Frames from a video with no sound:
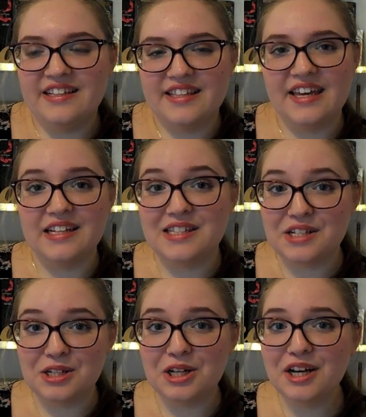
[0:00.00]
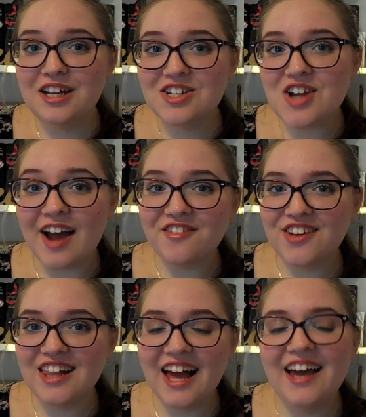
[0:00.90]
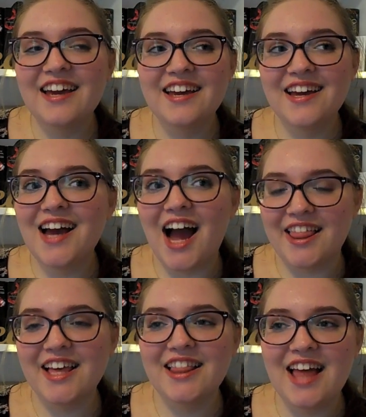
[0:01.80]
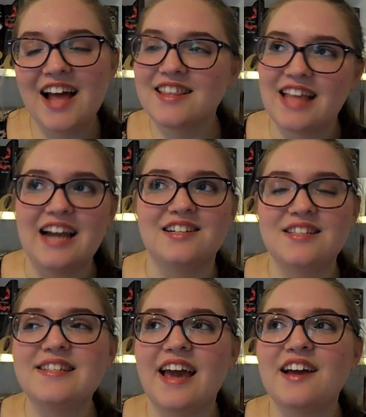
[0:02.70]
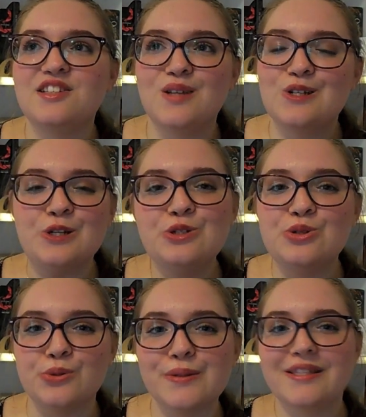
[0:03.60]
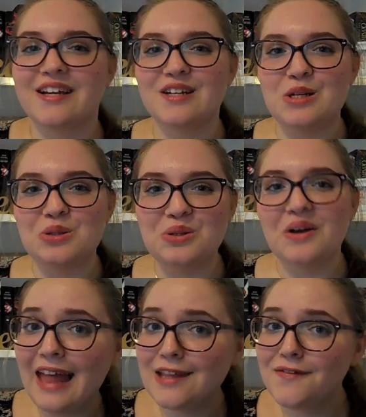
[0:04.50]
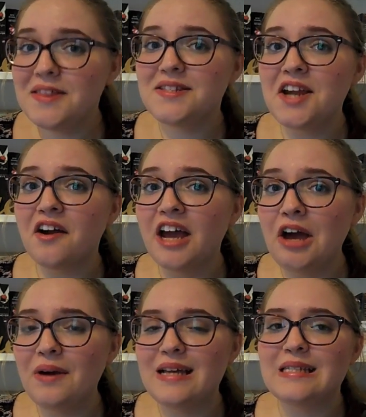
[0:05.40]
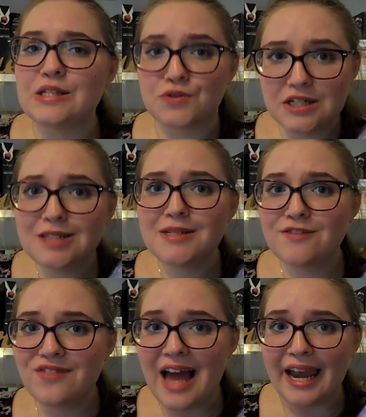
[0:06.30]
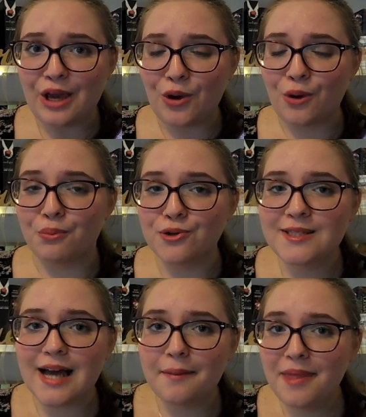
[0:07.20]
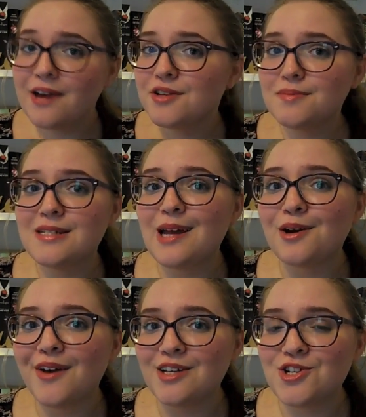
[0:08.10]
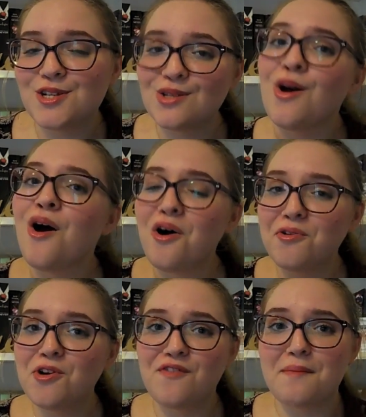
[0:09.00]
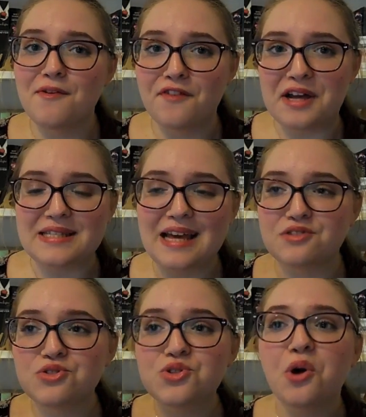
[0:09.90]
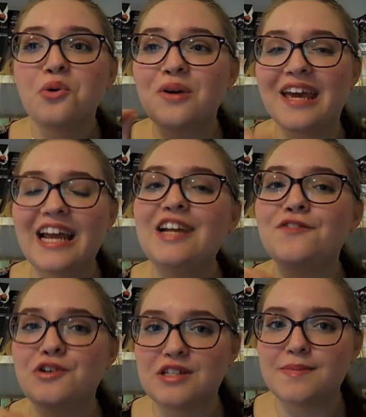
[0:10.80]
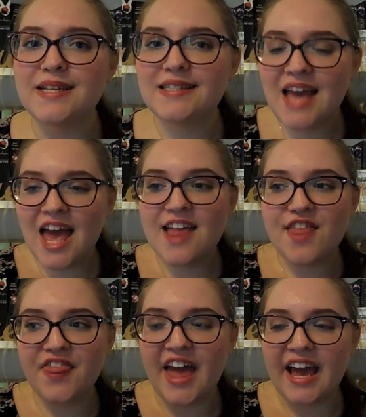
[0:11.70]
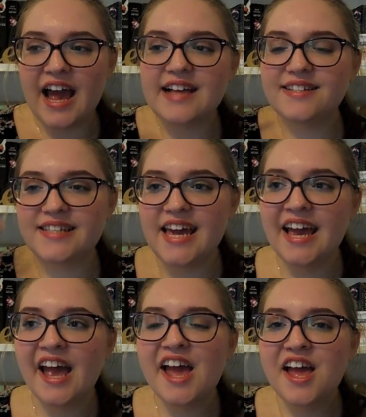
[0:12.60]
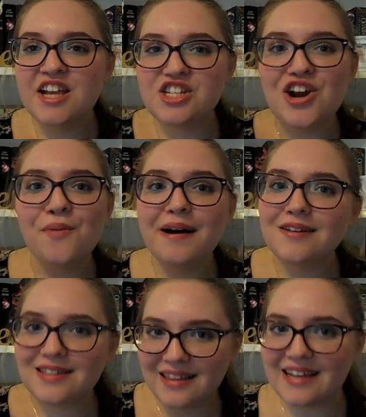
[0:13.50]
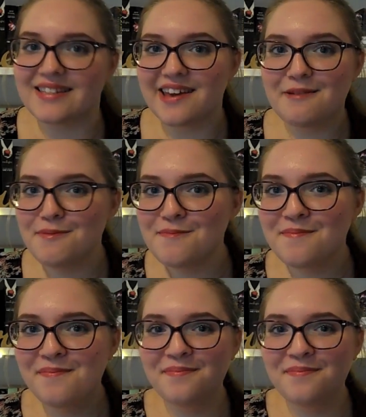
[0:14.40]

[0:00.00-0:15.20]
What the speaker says: his kids in the lurch. I think that is such a Zeus thing to do. And the fifth scenario is the Christmas fanatic who puts up their Christmas decorations on November 1st. They are so keen for Christmas that they sing jingle bells in their sleep.